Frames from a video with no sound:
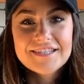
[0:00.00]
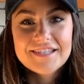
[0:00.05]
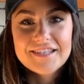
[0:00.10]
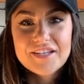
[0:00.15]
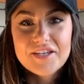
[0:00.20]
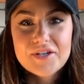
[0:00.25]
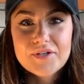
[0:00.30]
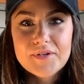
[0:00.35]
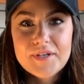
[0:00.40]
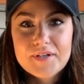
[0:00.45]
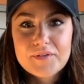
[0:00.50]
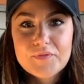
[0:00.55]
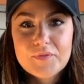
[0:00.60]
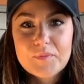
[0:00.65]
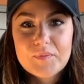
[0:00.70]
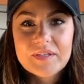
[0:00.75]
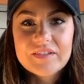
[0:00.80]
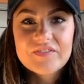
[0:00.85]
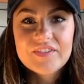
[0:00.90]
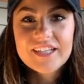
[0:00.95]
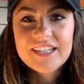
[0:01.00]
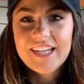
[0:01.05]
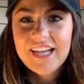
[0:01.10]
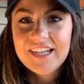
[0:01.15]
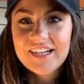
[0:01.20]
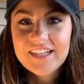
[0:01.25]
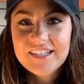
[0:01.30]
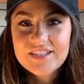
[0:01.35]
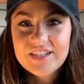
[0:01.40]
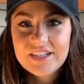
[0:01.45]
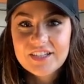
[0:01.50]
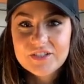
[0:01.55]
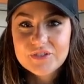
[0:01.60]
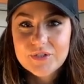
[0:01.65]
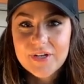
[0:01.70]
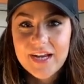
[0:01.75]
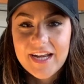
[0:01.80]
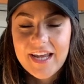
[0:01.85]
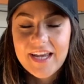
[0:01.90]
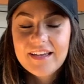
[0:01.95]
Theo here from Refined Canine Dog
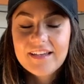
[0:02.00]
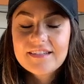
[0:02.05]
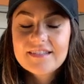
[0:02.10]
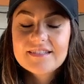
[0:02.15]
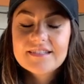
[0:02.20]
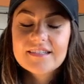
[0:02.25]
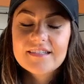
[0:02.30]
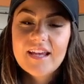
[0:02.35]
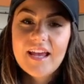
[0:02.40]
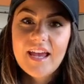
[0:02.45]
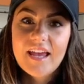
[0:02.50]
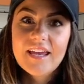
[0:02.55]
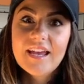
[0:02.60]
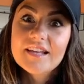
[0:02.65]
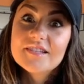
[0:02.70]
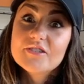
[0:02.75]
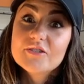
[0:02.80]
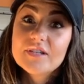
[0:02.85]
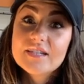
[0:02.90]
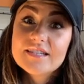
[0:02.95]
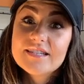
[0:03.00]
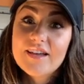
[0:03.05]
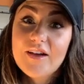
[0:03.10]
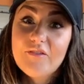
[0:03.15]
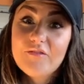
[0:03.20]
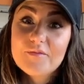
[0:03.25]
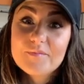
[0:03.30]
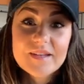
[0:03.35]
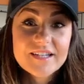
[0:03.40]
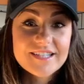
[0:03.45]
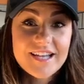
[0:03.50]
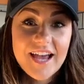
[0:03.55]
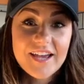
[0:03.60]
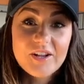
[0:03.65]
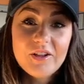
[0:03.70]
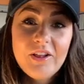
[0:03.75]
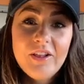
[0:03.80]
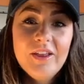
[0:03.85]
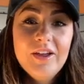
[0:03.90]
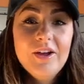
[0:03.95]
Trading. Today, as you can tell from the
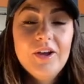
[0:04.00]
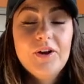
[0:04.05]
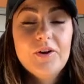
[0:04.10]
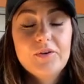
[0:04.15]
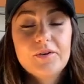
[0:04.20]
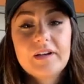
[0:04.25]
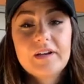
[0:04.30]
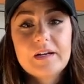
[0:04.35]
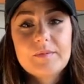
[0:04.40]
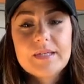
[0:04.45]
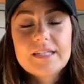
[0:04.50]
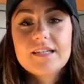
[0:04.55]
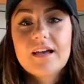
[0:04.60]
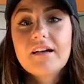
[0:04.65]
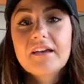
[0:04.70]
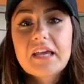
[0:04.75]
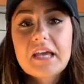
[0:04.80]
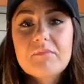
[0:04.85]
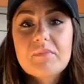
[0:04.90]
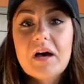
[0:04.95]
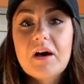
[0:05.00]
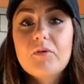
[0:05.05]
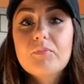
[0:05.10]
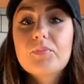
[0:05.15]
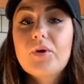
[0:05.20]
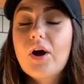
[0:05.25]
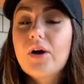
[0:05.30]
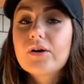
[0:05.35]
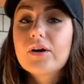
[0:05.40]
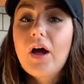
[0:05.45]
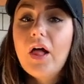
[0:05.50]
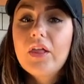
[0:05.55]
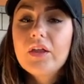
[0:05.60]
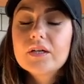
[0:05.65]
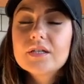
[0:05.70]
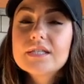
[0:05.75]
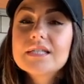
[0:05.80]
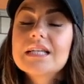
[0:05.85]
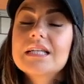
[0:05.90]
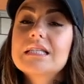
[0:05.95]
title, we're going to be talking about prong
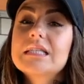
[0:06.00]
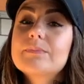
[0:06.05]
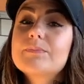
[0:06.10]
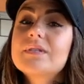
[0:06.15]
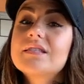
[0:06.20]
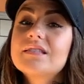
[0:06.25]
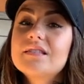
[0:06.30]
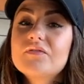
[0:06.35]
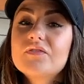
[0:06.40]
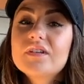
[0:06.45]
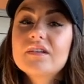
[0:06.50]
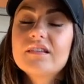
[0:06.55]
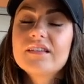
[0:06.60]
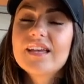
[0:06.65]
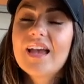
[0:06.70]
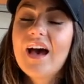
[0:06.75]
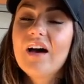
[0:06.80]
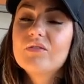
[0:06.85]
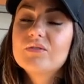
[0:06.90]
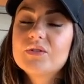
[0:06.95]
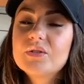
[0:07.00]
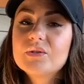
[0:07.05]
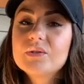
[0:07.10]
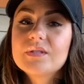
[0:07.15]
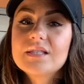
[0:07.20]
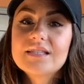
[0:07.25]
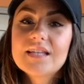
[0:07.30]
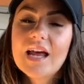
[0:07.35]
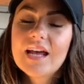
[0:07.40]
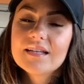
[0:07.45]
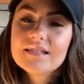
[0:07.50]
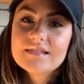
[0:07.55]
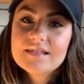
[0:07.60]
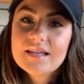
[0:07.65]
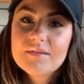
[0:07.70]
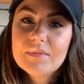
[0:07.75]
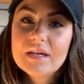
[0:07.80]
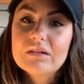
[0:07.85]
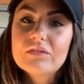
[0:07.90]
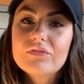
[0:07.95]
collars and specifically how to size
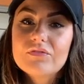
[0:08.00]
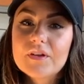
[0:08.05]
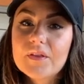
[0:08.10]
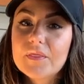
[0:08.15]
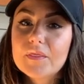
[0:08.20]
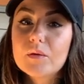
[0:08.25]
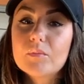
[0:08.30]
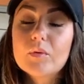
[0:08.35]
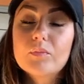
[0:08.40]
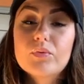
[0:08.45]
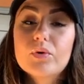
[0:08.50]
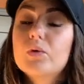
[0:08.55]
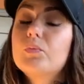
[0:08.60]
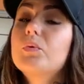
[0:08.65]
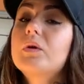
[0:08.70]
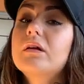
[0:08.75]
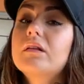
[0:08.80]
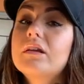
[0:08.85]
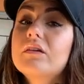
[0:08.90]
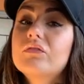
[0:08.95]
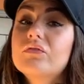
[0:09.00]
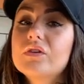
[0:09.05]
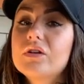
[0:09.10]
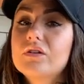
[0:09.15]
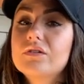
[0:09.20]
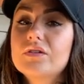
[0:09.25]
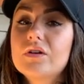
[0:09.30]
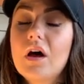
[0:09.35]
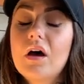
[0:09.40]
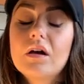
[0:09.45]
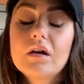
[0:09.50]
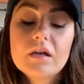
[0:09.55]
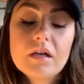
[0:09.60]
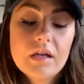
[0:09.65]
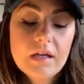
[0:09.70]
them and fit them appropriately for your dog.